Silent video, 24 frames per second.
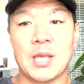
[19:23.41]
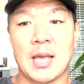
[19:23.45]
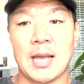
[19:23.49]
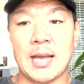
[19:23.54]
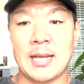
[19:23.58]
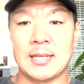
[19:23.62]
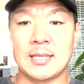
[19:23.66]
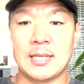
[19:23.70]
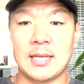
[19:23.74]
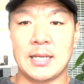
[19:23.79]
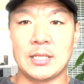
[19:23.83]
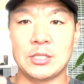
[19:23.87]

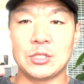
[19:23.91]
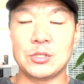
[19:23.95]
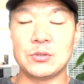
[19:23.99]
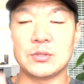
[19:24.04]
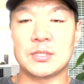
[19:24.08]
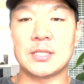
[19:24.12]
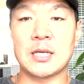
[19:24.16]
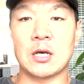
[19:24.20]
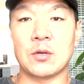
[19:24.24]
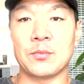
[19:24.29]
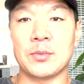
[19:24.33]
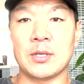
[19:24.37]
And then you
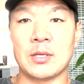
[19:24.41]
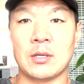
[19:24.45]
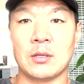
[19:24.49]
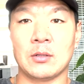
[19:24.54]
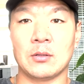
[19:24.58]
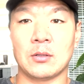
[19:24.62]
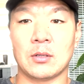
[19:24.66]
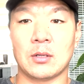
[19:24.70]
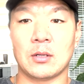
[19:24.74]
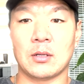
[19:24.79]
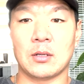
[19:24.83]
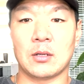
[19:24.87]
tell
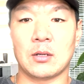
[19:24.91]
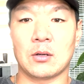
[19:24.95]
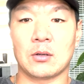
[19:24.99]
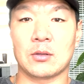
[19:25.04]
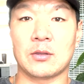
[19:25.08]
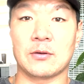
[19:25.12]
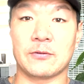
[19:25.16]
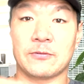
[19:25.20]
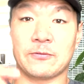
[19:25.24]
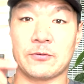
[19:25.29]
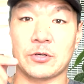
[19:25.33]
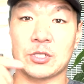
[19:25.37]
me
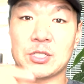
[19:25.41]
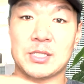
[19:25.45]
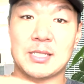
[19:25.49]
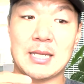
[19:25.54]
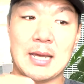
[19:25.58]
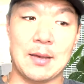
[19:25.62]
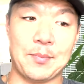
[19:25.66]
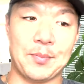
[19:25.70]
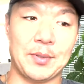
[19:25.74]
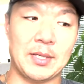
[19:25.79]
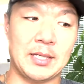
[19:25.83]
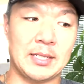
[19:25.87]
the first
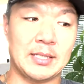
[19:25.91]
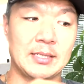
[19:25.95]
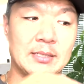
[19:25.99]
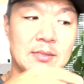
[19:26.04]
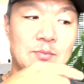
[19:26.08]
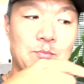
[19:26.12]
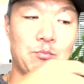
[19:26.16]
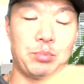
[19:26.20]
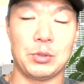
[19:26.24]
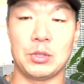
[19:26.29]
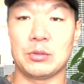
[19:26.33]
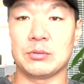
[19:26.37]
step is
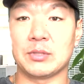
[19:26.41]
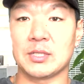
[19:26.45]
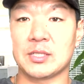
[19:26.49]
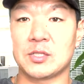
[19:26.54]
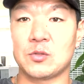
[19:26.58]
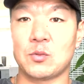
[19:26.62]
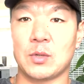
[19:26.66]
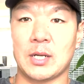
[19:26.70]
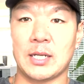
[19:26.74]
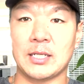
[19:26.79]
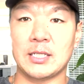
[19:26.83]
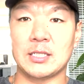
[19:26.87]
blue. This
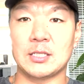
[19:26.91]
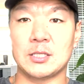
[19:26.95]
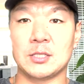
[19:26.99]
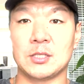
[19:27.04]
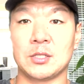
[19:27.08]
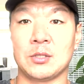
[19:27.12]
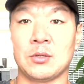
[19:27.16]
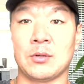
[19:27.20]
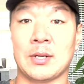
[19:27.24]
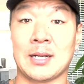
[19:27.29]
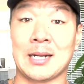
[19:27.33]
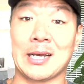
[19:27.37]
is what I need to
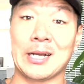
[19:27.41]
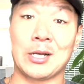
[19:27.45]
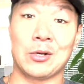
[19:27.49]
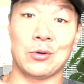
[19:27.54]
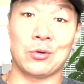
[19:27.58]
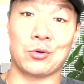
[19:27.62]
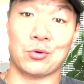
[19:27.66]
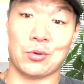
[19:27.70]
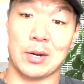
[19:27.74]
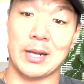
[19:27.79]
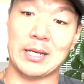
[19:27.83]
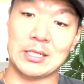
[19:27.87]
do, and I go,
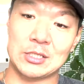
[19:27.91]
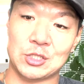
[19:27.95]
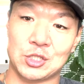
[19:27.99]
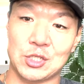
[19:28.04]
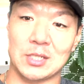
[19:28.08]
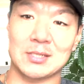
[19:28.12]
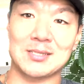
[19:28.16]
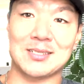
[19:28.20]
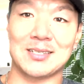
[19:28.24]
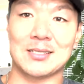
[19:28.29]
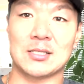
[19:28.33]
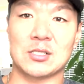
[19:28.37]
great.
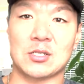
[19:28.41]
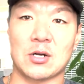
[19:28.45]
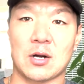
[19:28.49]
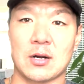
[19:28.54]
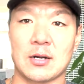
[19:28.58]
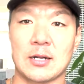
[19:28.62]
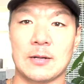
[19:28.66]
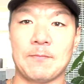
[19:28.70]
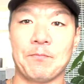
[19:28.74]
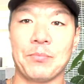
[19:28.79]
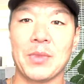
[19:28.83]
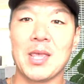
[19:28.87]
Just get
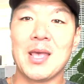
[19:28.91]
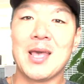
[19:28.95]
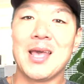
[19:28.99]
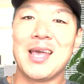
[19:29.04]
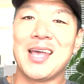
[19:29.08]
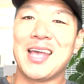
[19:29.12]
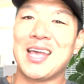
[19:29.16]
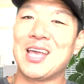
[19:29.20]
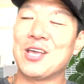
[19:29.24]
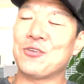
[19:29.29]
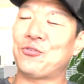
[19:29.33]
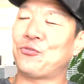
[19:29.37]
started
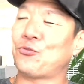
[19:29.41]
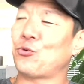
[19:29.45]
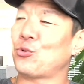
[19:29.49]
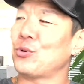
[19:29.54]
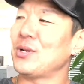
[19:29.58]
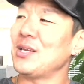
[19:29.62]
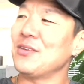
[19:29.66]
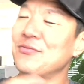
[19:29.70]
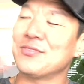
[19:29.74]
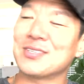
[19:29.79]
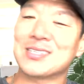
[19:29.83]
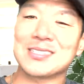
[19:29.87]
if for
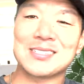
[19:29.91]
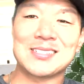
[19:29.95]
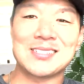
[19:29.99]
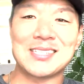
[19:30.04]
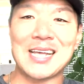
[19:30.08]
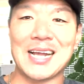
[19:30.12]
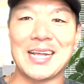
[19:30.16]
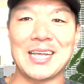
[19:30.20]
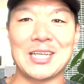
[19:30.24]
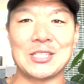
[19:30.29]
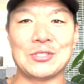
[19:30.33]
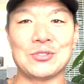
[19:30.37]
even a
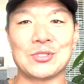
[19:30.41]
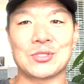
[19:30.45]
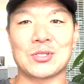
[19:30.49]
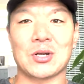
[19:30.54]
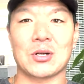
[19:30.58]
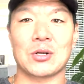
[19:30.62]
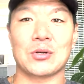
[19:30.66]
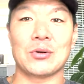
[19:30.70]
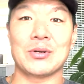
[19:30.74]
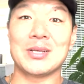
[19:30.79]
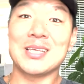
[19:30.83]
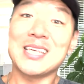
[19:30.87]
second you
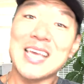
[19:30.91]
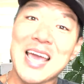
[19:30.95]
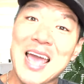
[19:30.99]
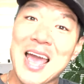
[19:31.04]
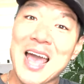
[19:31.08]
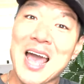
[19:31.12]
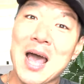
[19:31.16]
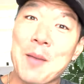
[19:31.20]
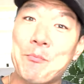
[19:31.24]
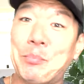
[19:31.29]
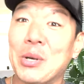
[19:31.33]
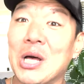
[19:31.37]
start going,
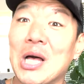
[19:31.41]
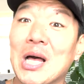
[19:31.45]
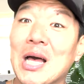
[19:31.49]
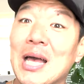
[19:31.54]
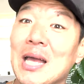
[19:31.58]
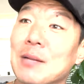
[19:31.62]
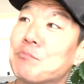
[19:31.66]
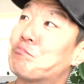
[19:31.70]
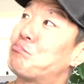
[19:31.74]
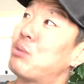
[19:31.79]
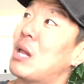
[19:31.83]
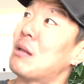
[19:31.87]
yeah,
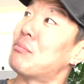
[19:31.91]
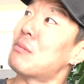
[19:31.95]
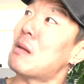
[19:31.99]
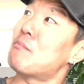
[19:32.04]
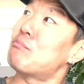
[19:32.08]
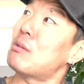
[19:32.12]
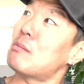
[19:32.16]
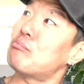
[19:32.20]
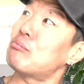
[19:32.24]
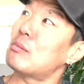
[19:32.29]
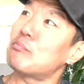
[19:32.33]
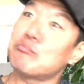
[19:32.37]
but blah, blah,
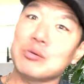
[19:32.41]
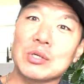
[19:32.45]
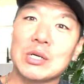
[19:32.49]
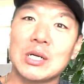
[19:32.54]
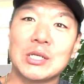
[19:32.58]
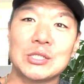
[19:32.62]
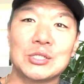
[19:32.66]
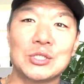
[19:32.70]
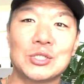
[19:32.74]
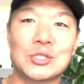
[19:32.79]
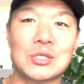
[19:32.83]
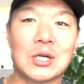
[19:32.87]
blah, blah, blah,
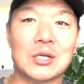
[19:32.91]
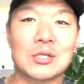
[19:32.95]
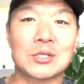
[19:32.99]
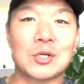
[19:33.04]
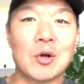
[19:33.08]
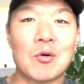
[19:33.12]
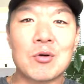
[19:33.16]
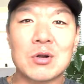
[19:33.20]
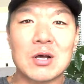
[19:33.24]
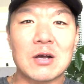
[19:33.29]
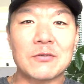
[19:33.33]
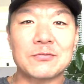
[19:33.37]
and you start
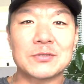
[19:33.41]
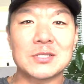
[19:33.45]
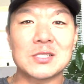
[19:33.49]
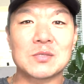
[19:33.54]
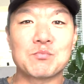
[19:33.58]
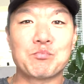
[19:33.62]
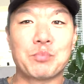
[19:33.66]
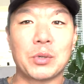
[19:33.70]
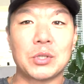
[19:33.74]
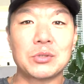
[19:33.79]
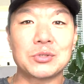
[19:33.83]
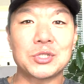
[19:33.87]
going off on this
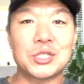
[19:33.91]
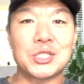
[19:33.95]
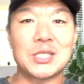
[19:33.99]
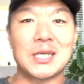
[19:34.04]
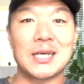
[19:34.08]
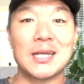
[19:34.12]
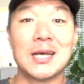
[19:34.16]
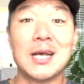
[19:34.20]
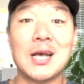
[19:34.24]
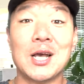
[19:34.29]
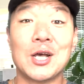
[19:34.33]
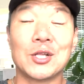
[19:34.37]

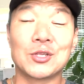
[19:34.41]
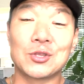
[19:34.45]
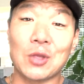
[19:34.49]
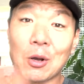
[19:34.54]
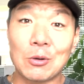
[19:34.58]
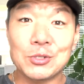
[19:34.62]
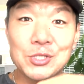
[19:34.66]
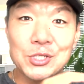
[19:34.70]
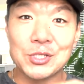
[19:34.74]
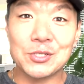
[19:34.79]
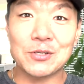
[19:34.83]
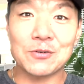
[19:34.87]
bullshit,
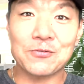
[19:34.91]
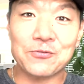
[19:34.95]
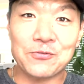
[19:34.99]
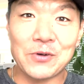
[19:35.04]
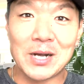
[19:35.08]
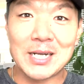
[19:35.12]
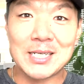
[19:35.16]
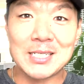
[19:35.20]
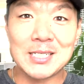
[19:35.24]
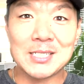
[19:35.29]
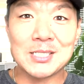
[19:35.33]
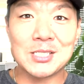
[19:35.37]
those are your
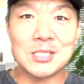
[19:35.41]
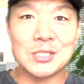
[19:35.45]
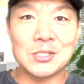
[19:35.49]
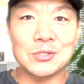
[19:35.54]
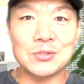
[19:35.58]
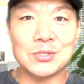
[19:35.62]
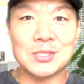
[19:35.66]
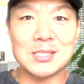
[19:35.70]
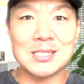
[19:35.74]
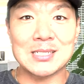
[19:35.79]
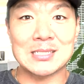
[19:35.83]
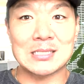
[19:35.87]
fucking
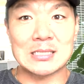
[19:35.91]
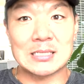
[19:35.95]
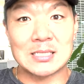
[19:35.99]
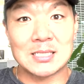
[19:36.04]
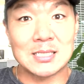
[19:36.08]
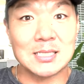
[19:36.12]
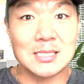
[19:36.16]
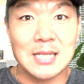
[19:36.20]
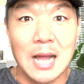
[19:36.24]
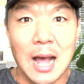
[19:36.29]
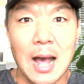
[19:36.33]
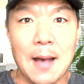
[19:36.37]
excuses.
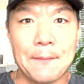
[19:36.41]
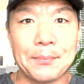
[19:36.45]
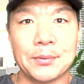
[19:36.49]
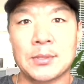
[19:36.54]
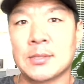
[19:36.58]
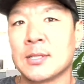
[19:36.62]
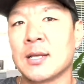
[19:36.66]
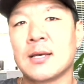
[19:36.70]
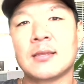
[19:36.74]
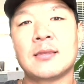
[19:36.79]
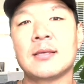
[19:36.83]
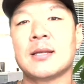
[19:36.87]
Stop.
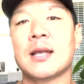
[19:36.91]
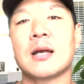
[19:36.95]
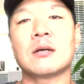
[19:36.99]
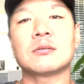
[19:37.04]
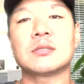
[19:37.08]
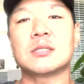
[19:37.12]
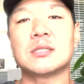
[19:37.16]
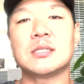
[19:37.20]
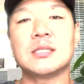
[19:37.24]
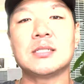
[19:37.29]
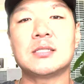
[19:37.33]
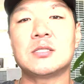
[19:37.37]
Nothing
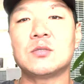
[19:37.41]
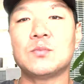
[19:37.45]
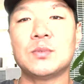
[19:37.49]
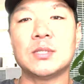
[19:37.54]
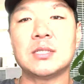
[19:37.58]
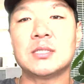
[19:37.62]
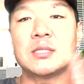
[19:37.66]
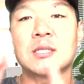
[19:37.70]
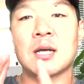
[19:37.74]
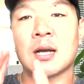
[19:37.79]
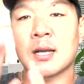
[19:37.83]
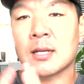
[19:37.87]
else needs to be
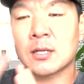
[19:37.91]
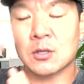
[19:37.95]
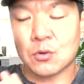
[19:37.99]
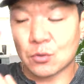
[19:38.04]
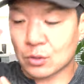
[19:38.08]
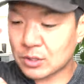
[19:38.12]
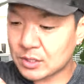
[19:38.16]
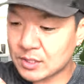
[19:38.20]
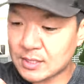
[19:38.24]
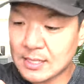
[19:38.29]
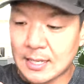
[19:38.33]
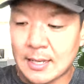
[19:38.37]
done
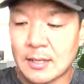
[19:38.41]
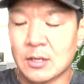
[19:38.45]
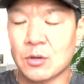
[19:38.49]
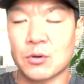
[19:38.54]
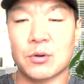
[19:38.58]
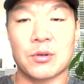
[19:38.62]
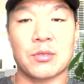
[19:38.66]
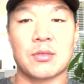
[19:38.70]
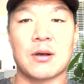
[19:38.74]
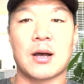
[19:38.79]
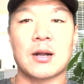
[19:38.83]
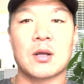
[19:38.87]
or said
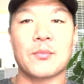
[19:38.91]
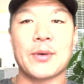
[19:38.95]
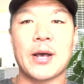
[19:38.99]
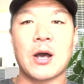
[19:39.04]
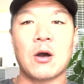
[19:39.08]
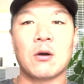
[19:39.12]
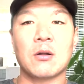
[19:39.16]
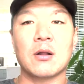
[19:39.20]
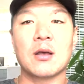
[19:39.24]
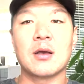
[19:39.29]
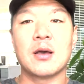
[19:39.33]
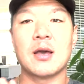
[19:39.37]
or thought
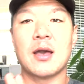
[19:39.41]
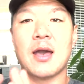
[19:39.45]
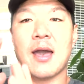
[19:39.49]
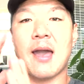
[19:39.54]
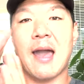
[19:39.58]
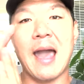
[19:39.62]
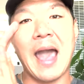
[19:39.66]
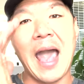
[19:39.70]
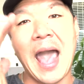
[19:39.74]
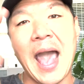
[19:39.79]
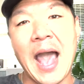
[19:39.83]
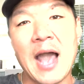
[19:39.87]
about
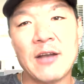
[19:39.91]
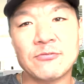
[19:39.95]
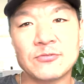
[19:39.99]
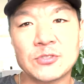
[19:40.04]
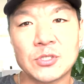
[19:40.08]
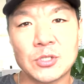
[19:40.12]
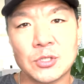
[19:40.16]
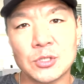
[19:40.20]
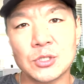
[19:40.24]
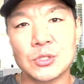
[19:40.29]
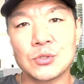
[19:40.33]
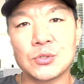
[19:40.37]

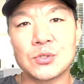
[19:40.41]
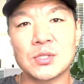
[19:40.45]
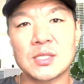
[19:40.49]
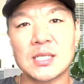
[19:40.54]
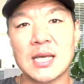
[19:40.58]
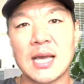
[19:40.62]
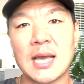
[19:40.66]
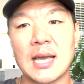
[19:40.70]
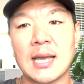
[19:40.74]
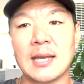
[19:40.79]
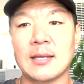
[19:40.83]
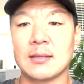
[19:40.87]
after you
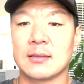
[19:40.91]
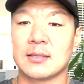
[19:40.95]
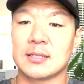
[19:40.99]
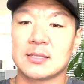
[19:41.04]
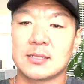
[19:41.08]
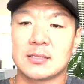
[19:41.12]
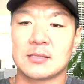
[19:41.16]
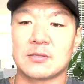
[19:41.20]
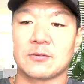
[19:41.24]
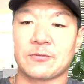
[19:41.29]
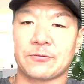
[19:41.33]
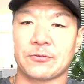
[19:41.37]
say, this
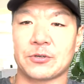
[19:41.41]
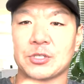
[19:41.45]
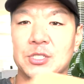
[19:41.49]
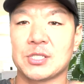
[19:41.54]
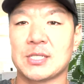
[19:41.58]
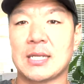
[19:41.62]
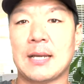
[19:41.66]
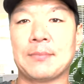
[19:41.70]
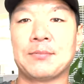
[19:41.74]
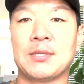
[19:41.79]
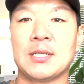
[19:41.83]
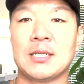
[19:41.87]
is the first
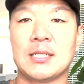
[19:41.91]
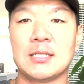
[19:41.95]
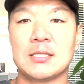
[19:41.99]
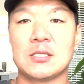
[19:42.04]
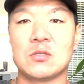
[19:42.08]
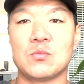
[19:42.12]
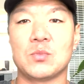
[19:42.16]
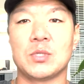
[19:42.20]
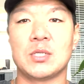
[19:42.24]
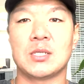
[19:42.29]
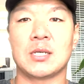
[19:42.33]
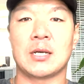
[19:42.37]
step that needs
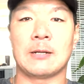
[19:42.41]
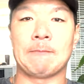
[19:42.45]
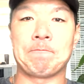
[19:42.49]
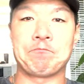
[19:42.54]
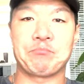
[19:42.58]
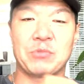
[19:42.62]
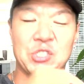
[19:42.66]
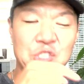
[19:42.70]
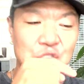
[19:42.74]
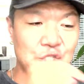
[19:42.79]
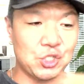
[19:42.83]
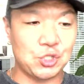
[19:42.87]
to be done.
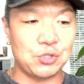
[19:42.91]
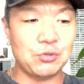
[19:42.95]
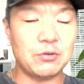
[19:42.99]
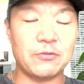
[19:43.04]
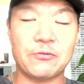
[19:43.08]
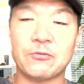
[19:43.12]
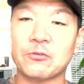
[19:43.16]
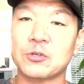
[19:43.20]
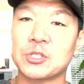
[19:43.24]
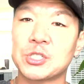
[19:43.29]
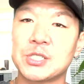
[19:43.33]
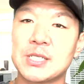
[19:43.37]
Just do the
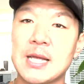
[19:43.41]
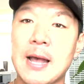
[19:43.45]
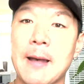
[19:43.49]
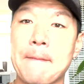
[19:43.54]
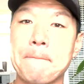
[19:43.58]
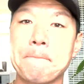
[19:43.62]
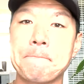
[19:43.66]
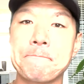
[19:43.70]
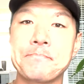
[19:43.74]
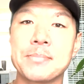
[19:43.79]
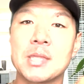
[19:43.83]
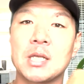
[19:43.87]
first
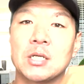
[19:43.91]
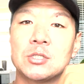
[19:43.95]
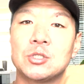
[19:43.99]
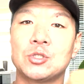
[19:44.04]
step.